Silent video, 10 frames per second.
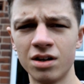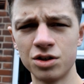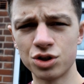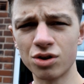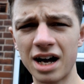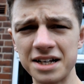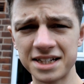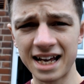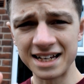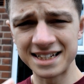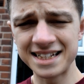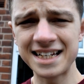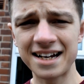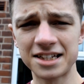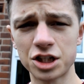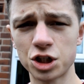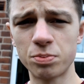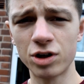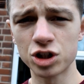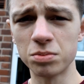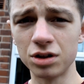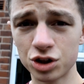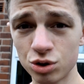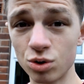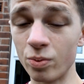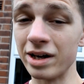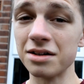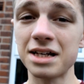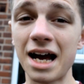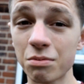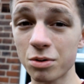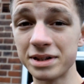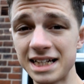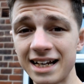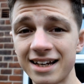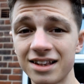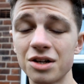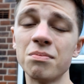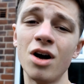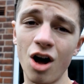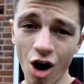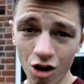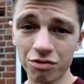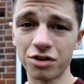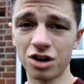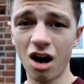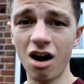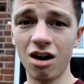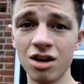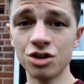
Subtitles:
So guys, to get as easy access as possible to the wheels, I'm going to be taking them off the car.